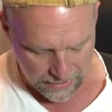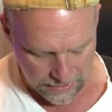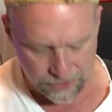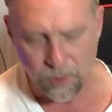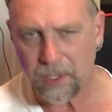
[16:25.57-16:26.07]

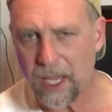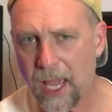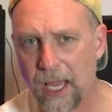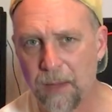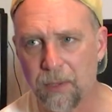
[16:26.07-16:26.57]
It's
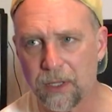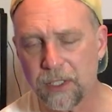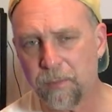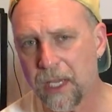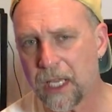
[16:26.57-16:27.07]
okay, but
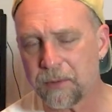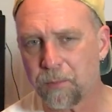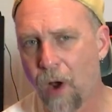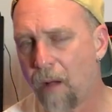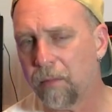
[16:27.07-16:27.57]
this pickup's
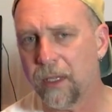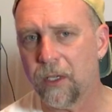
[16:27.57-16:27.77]
probably